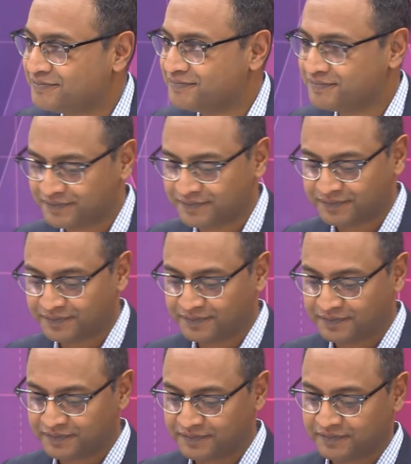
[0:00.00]
For
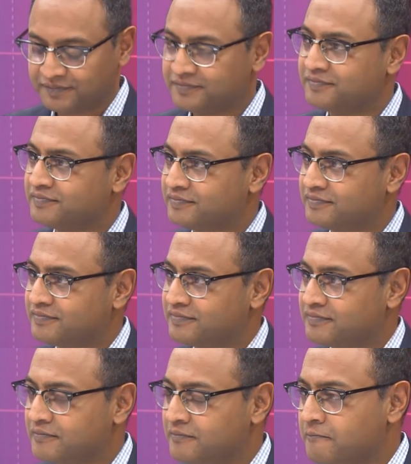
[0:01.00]
me, I
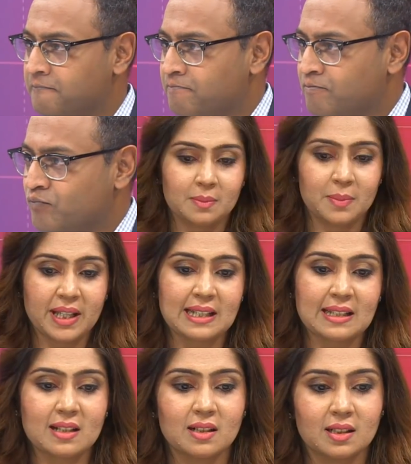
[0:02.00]
think the
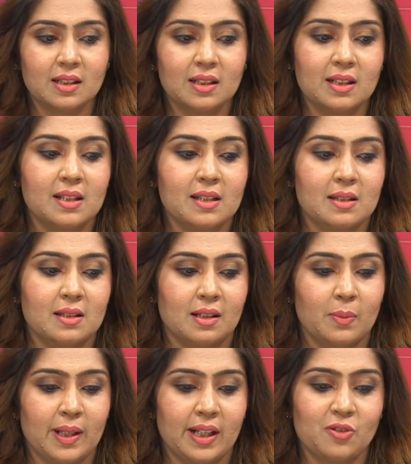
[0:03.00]
biggest hurdle is
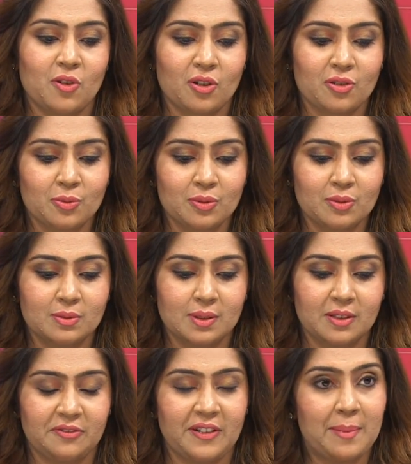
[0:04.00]
when I talk to
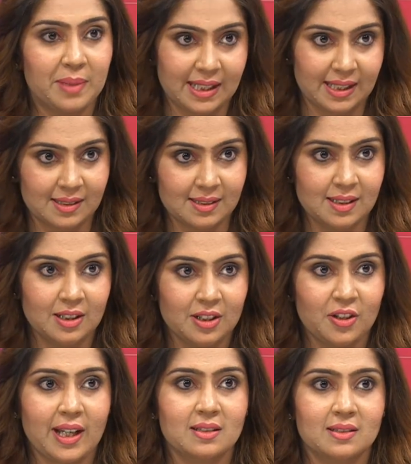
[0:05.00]
a family
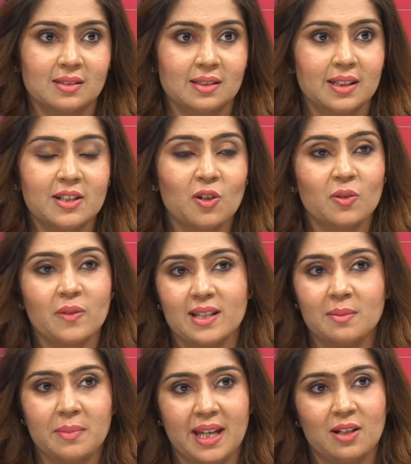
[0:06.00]
together. It's always
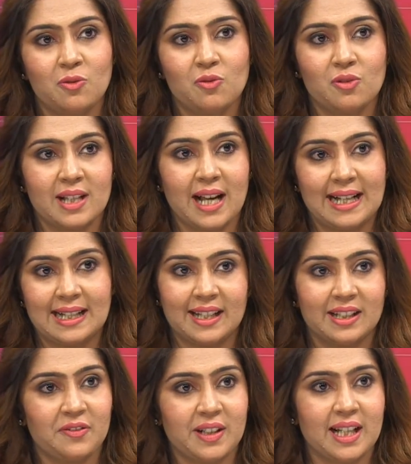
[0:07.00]
the male who's
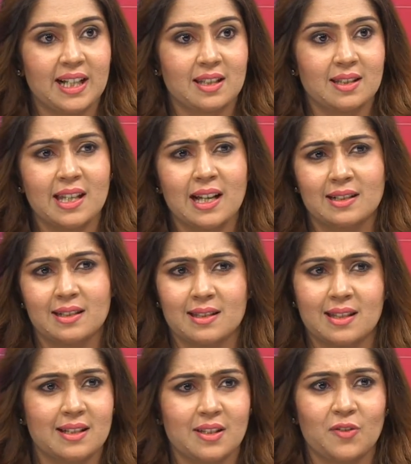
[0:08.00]
handling the finances. He
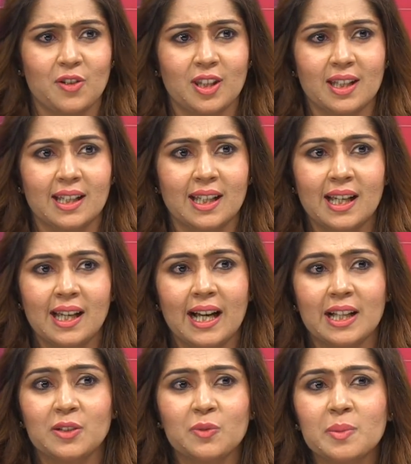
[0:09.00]
understands everything,
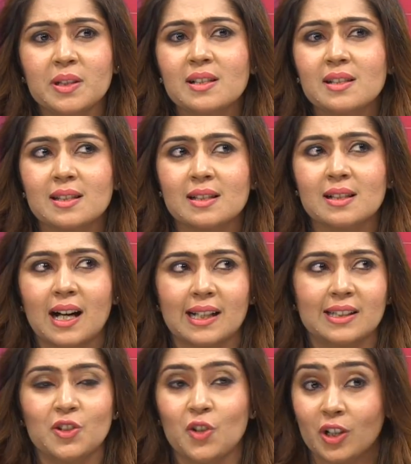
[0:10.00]
and the woman is
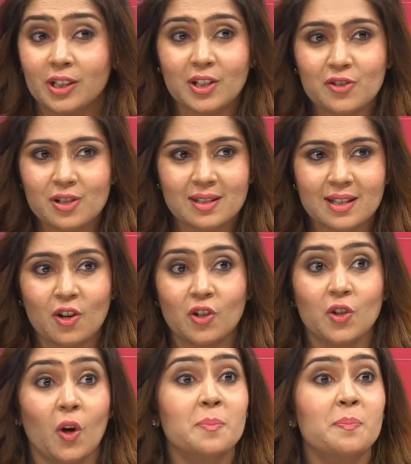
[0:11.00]
either not interested or
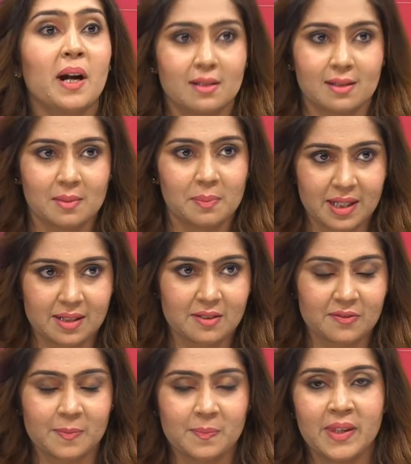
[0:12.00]
non-participative.